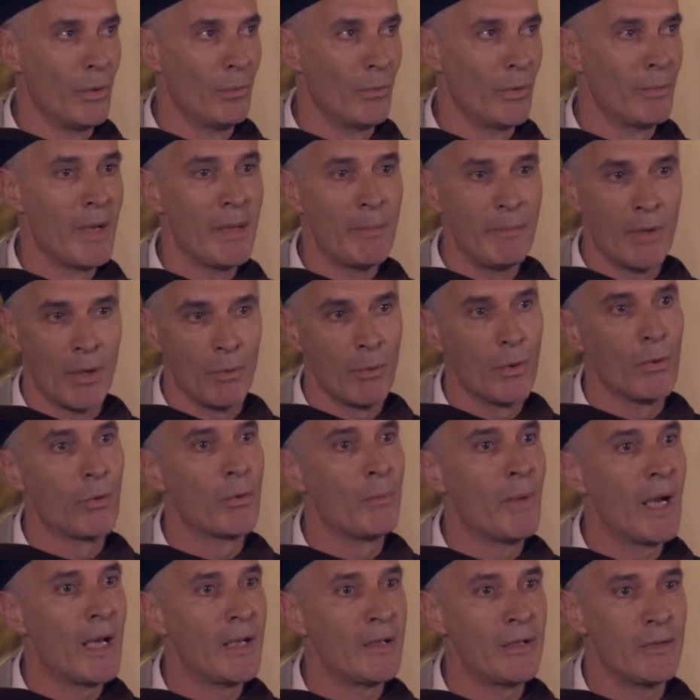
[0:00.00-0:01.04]

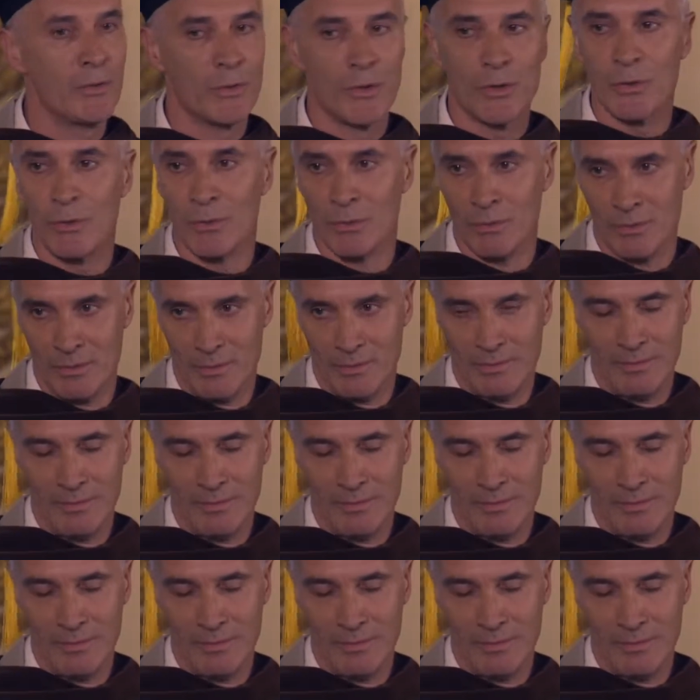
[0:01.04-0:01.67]
remind you too.